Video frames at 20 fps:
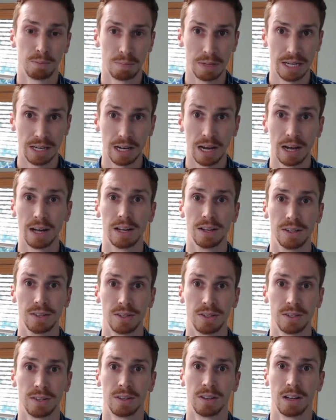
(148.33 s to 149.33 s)

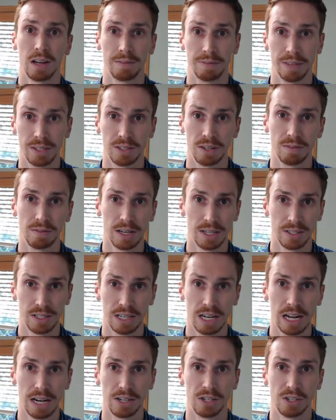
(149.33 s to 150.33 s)
because of this
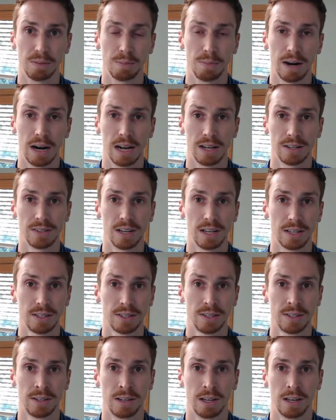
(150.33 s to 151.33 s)
investigation
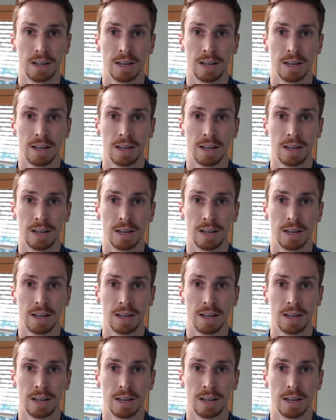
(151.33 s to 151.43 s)
process.